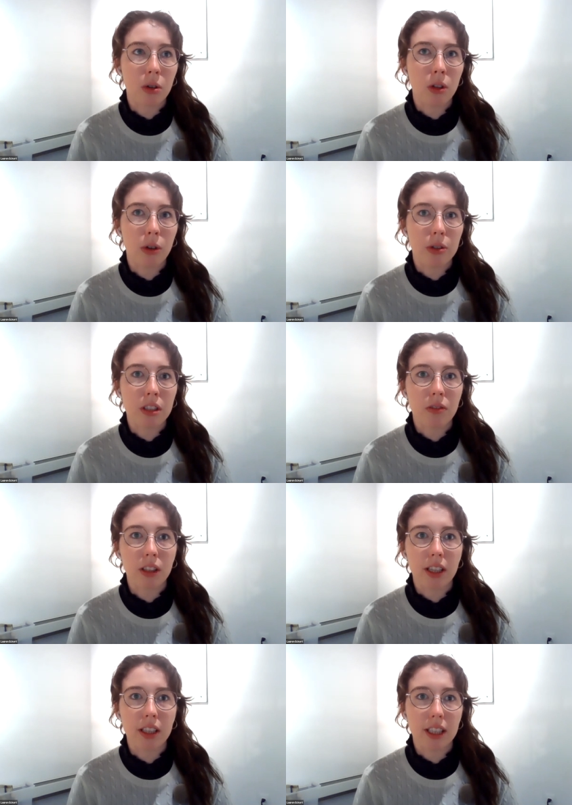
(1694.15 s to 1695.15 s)
so closely
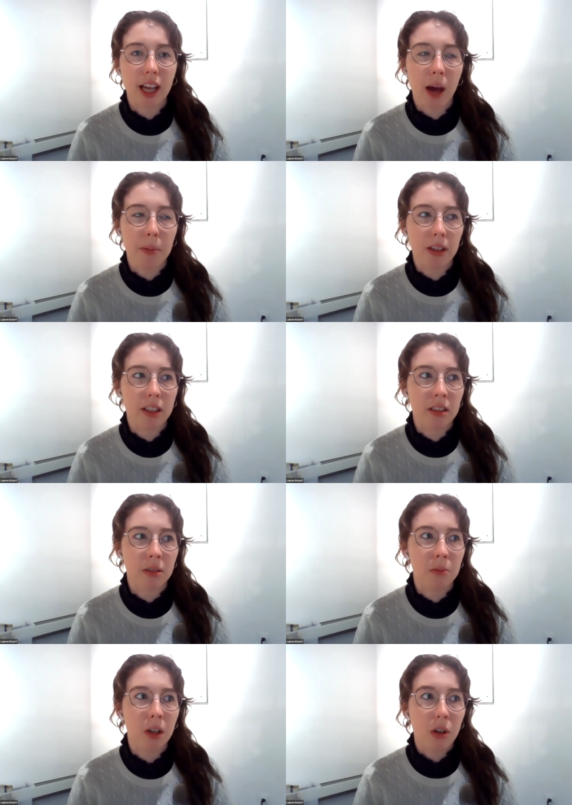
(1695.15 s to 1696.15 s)
related to
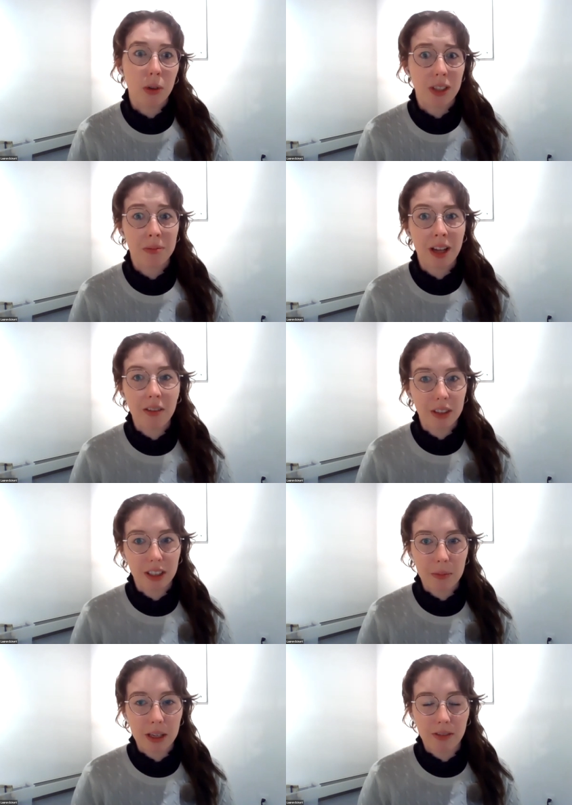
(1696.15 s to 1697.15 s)
capitalism, which I'm not
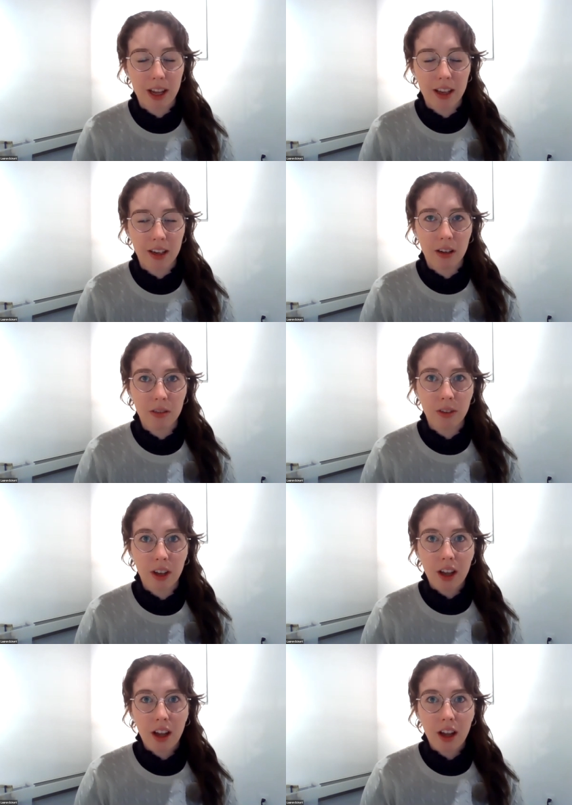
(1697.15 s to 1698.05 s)
really a big fan of.